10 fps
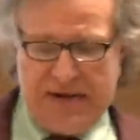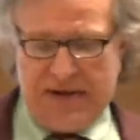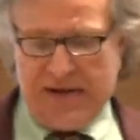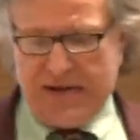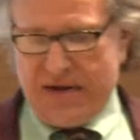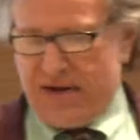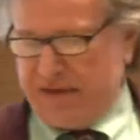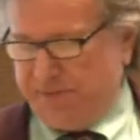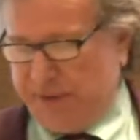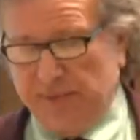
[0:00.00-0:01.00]
and
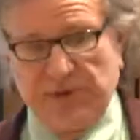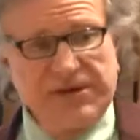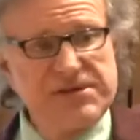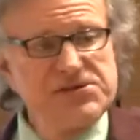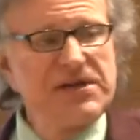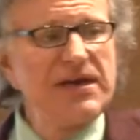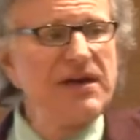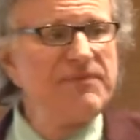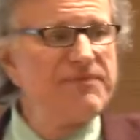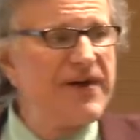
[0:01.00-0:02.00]
the public is
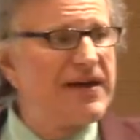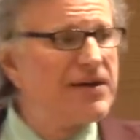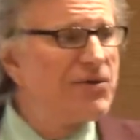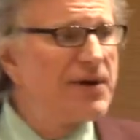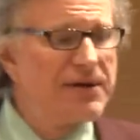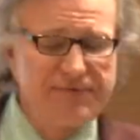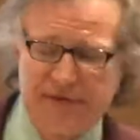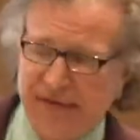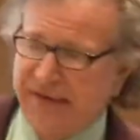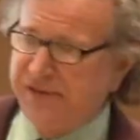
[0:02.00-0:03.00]
getting value out of
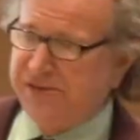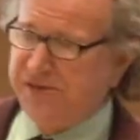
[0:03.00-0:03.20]
it, and then